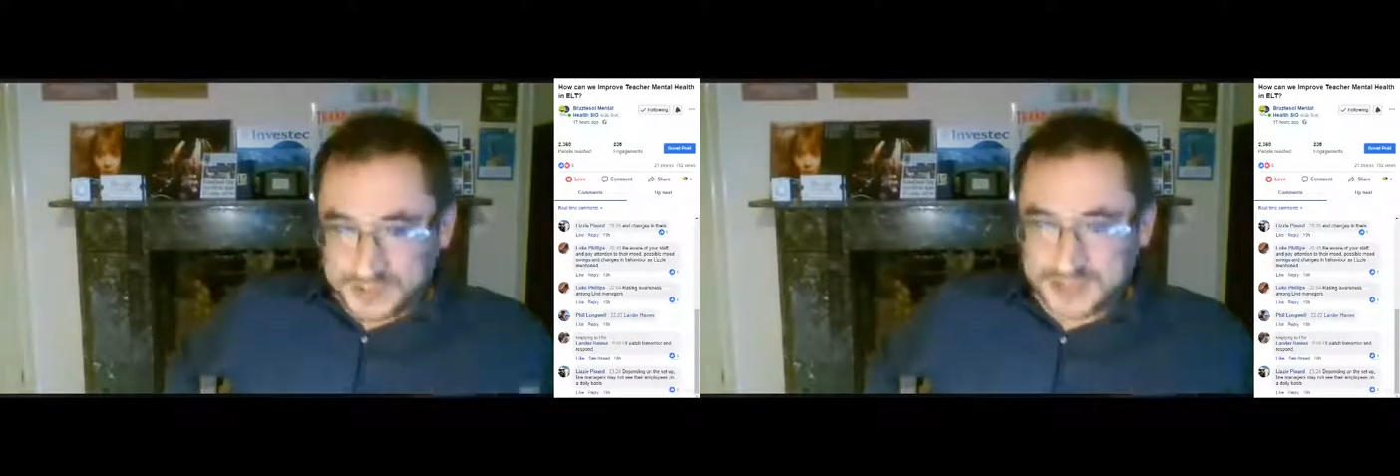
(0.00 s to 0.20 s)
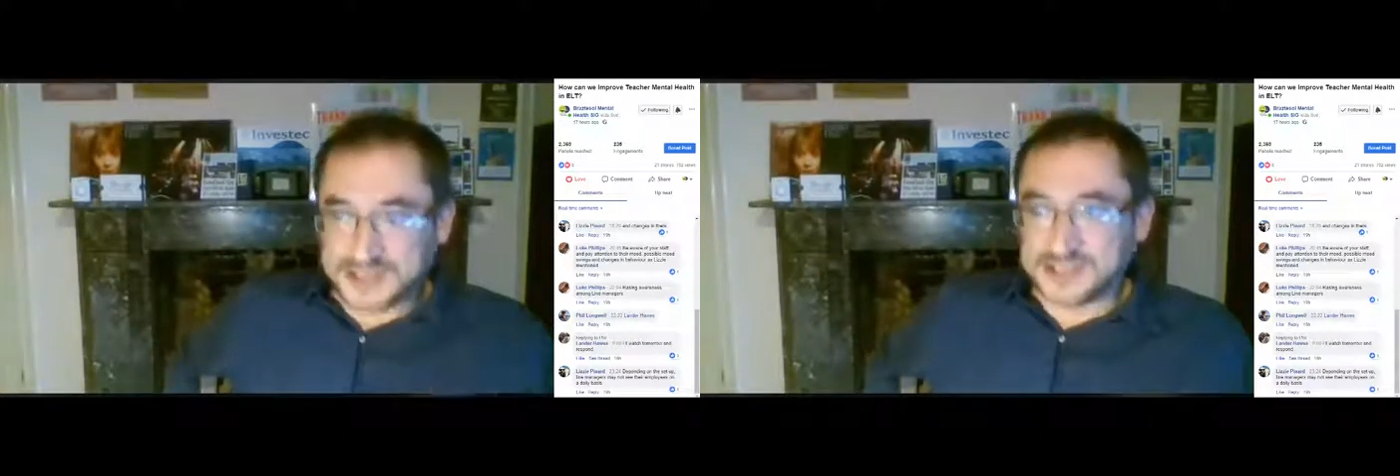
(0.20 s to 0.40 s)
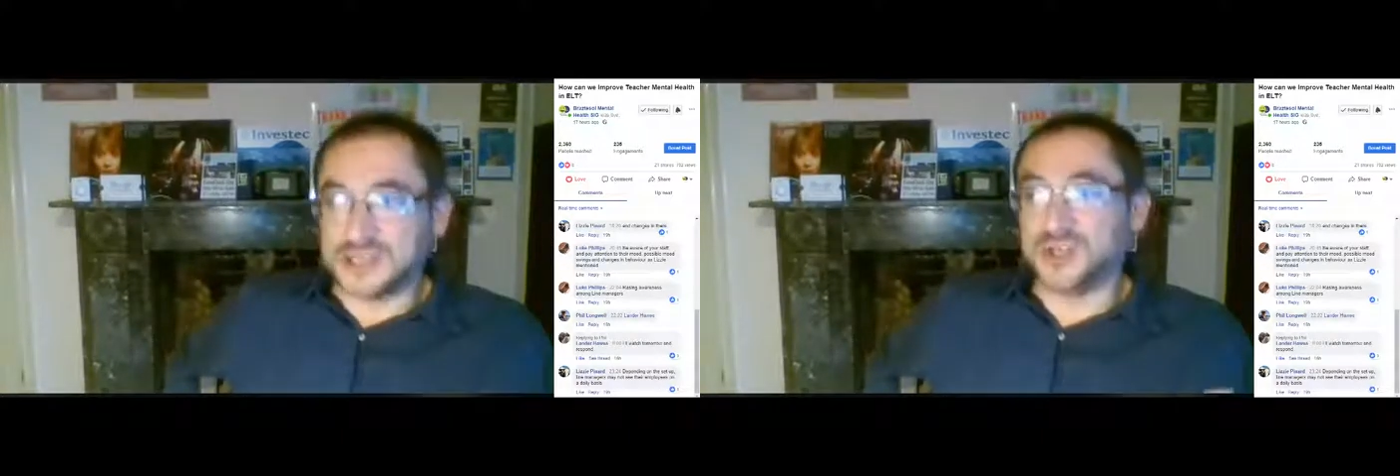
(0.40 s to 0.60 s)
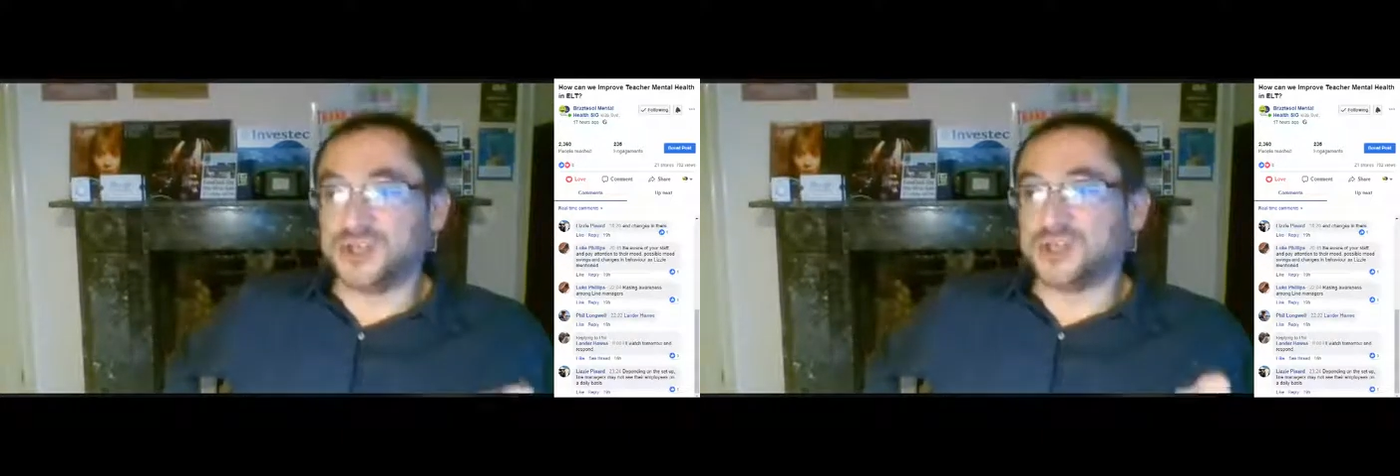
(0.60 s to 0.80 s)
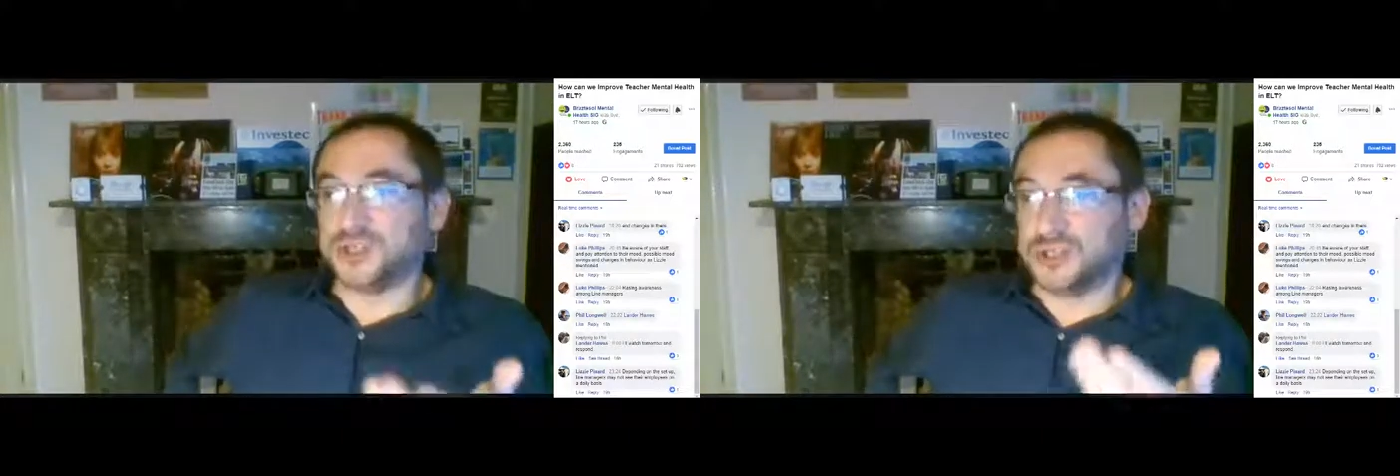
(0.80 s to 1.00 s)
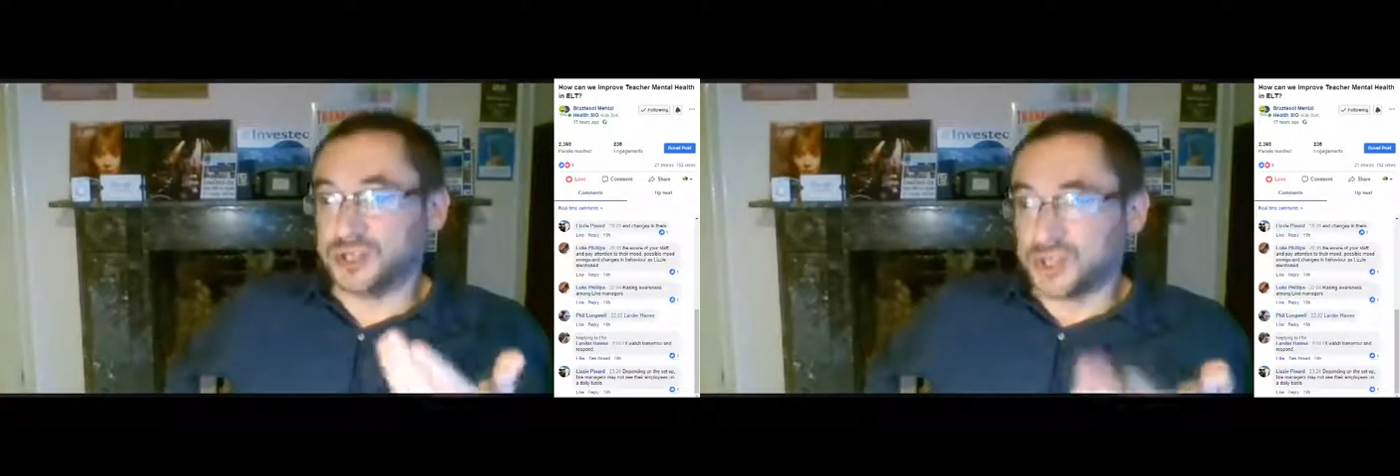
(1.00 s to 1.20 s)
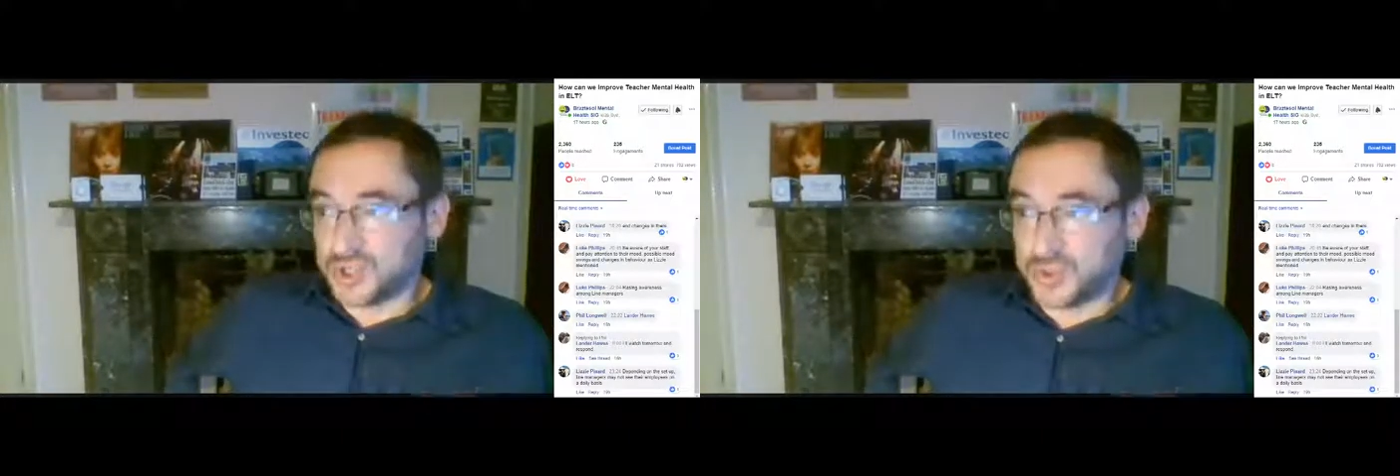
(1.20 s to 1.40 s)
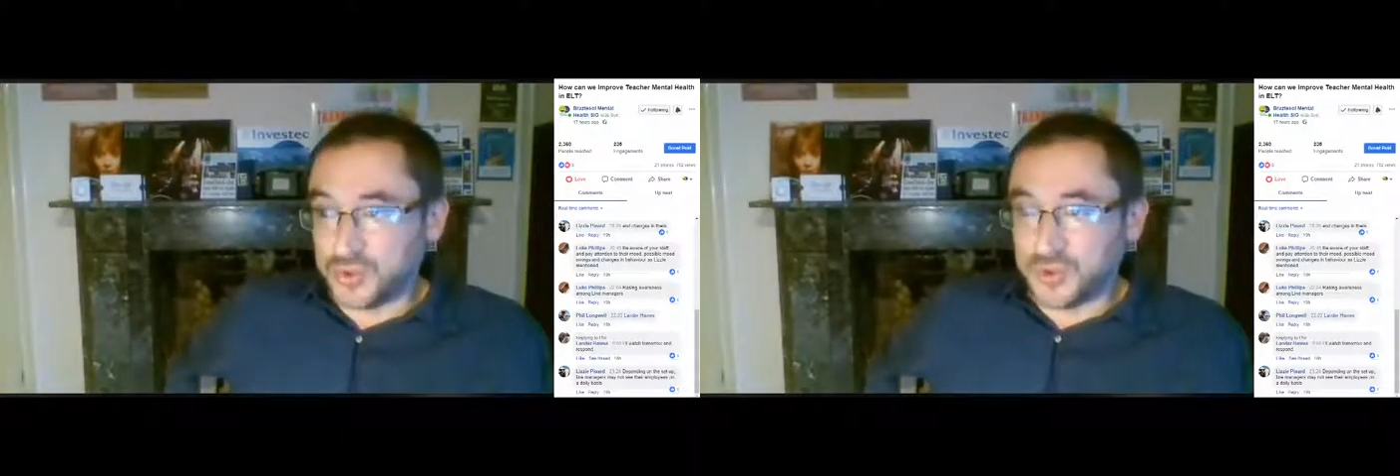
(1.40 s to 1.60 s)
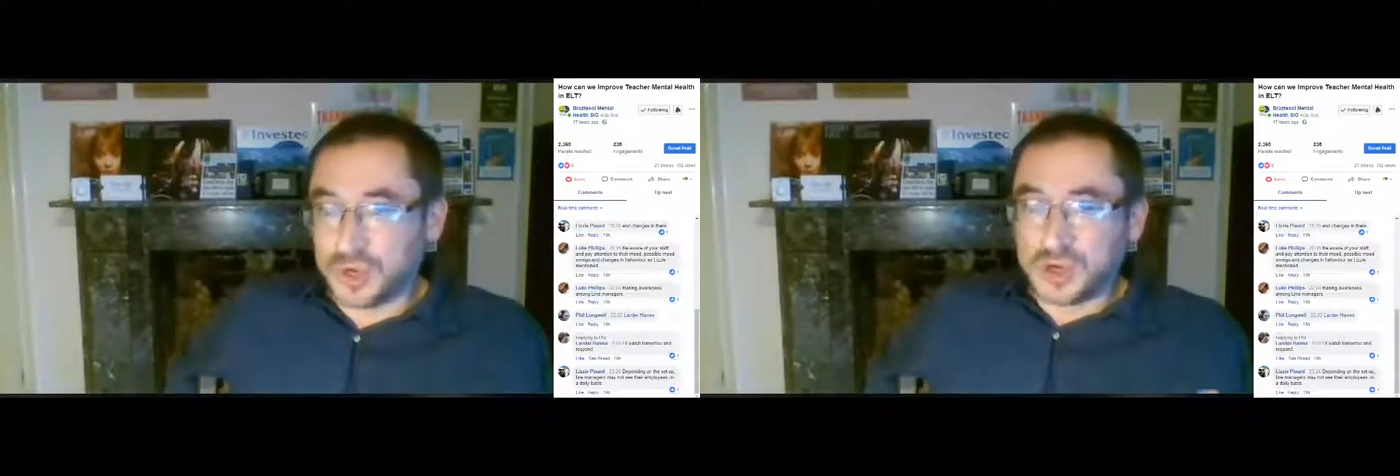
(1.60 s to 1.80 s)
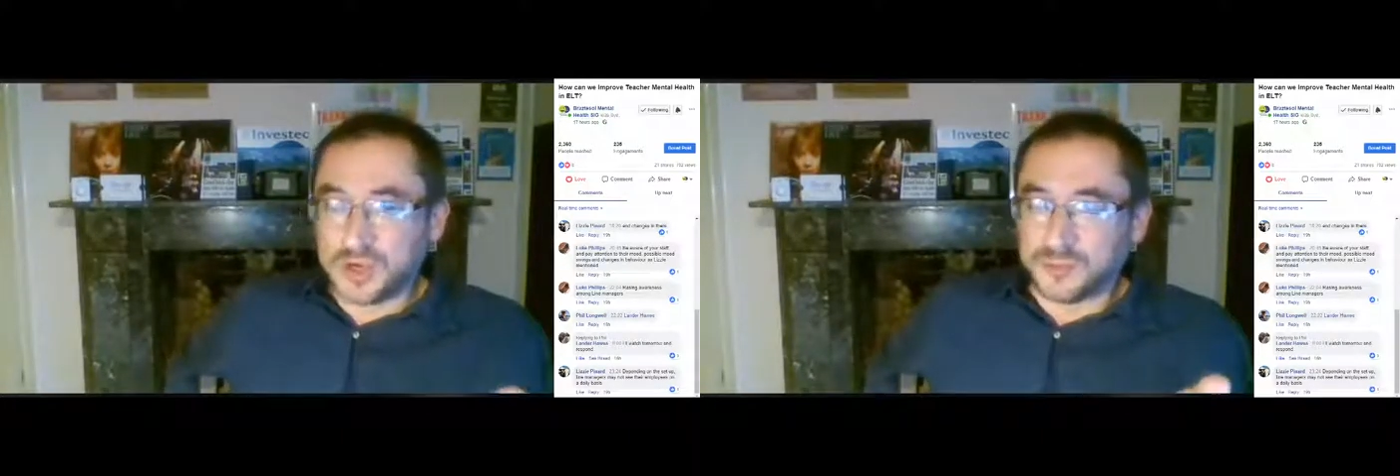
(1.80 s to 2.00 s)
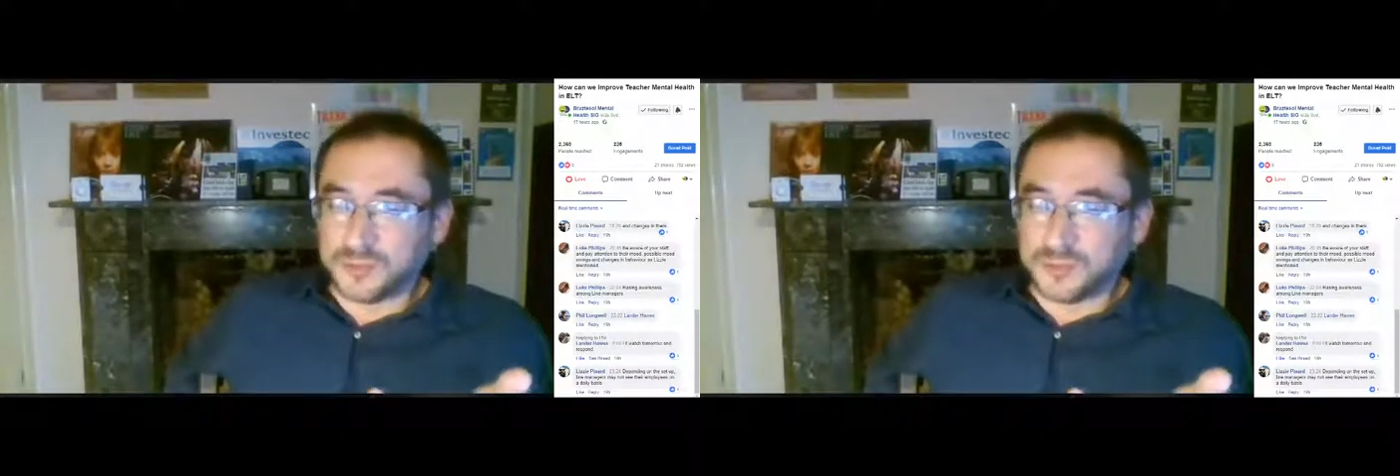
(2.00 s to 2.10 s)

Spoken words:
what can the institution do,